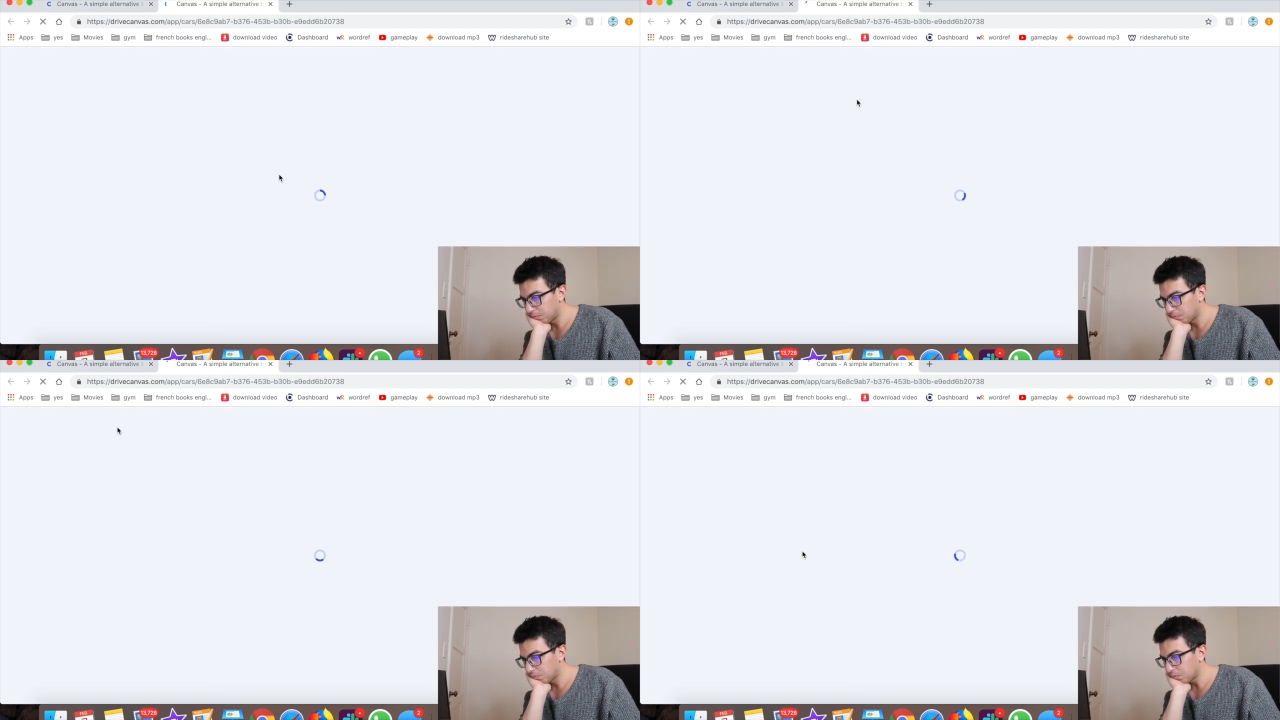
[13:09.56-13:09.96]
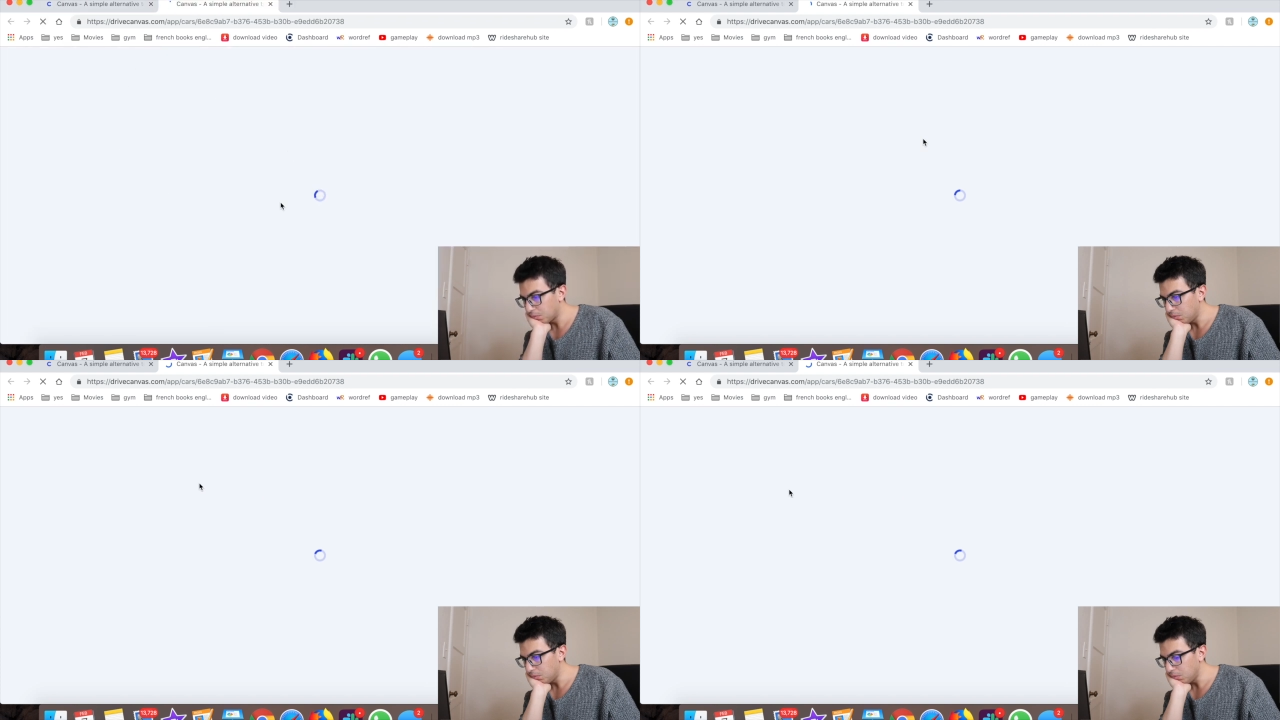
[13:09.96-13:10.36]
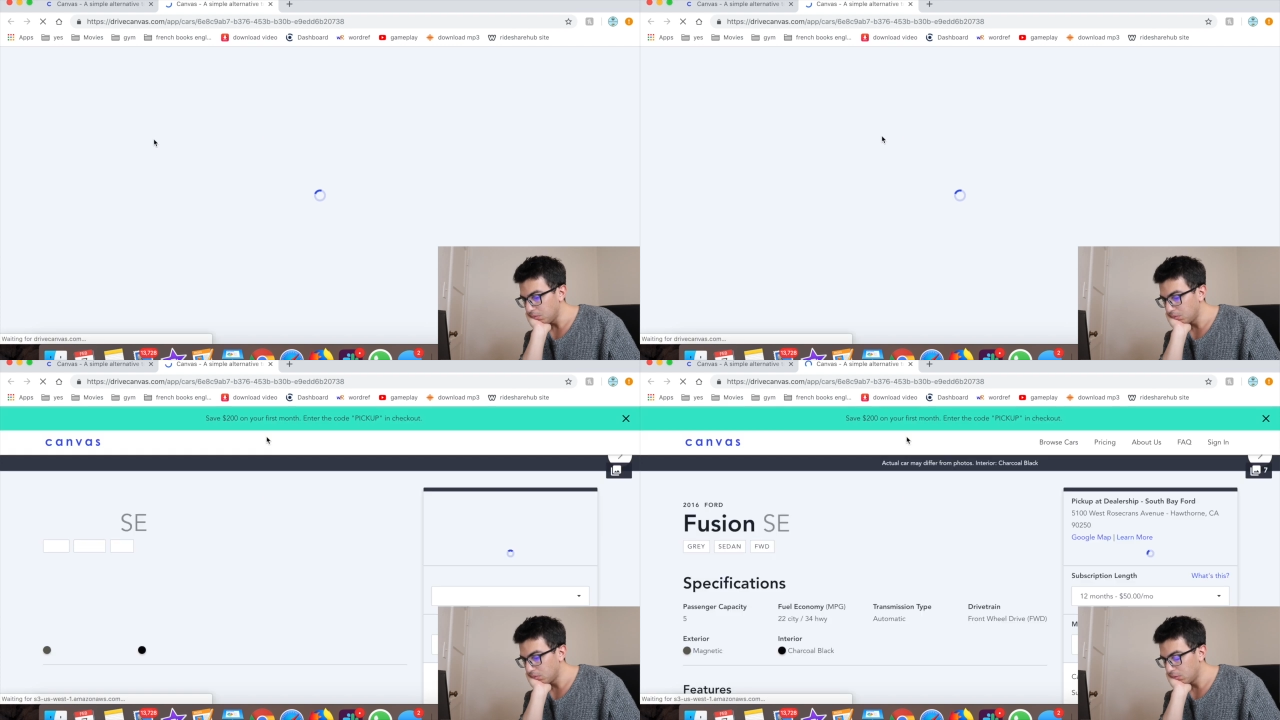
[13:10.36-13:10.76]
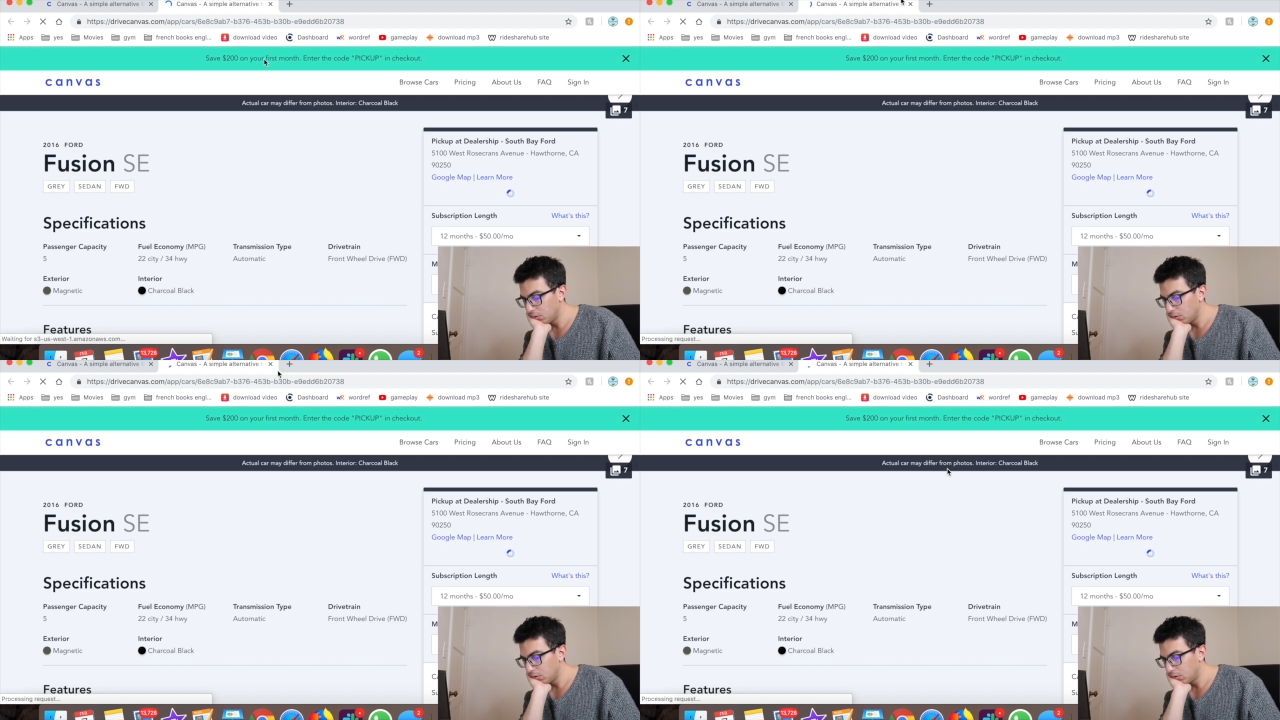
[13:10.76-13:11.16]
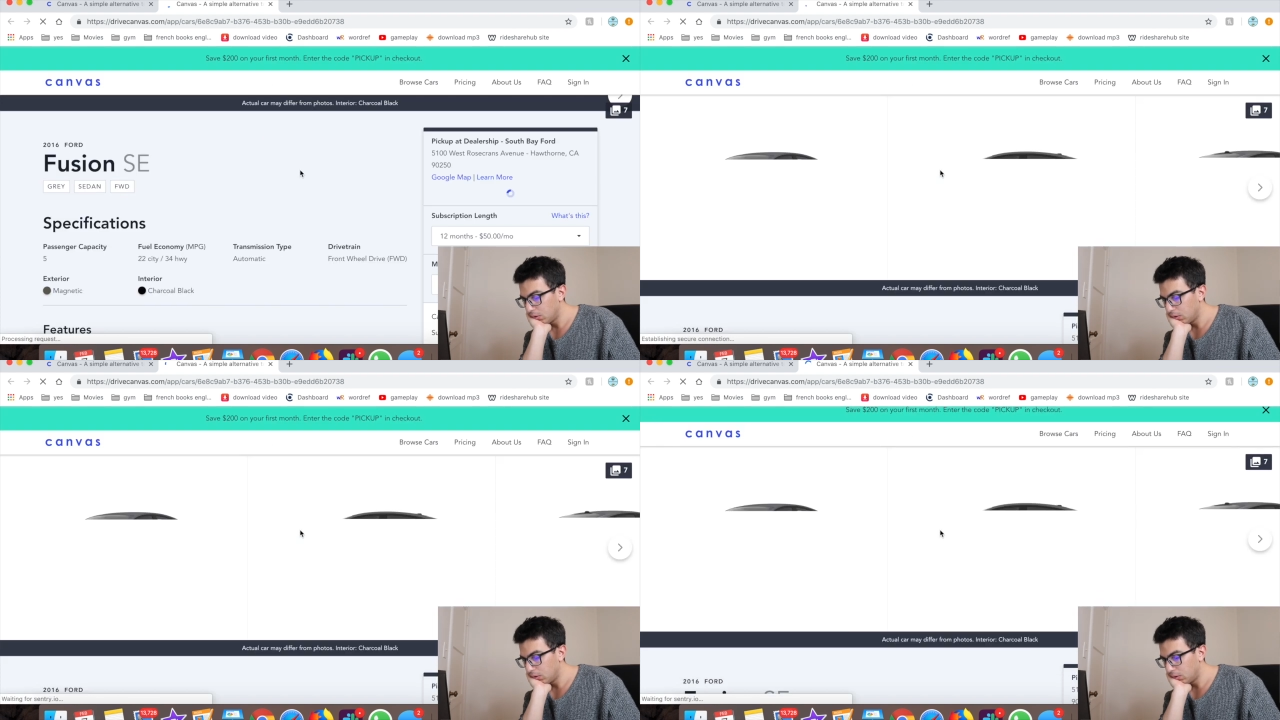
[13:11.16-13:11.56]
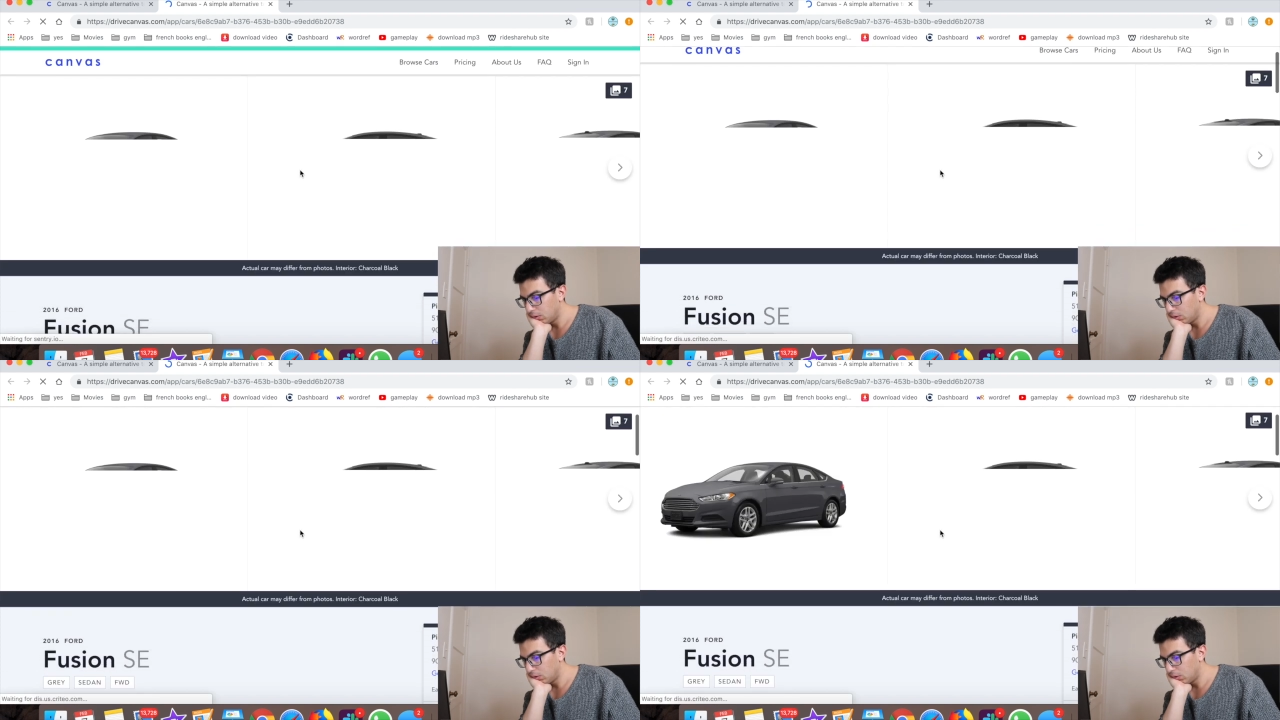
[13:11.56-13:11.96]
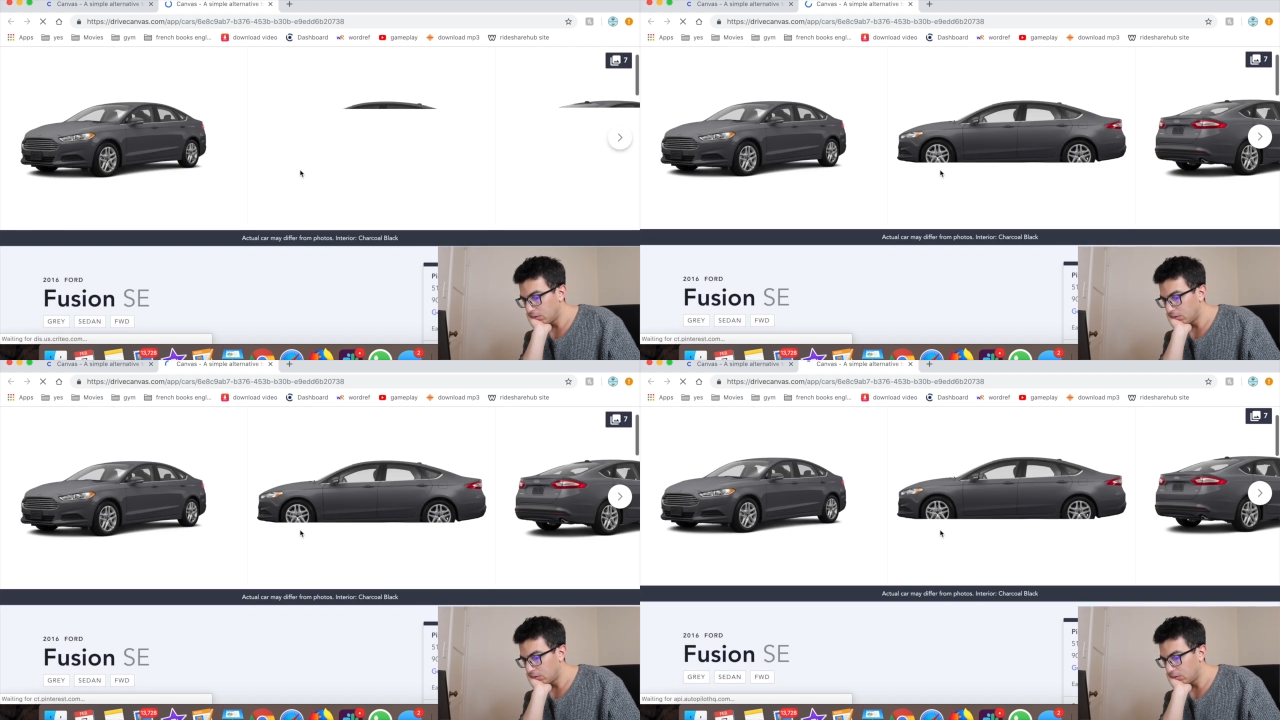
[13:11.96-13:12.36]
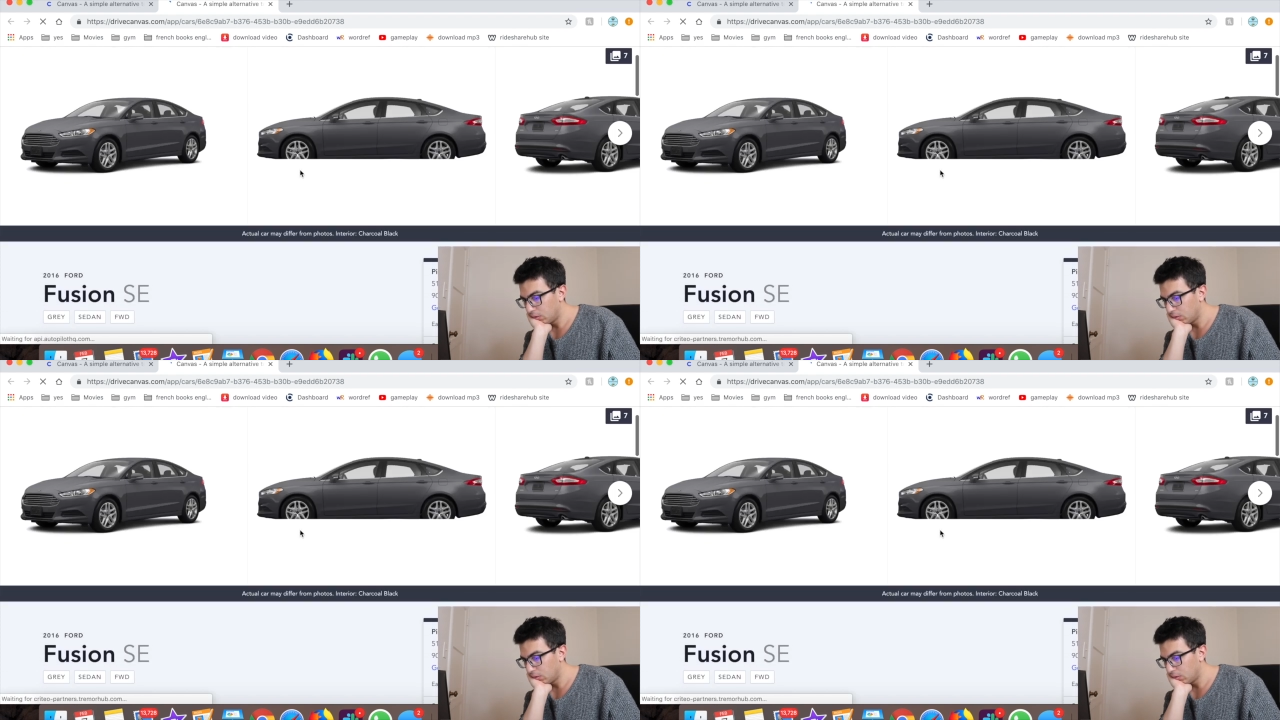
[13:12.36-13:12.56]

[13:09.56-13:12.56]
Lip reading: [no speech]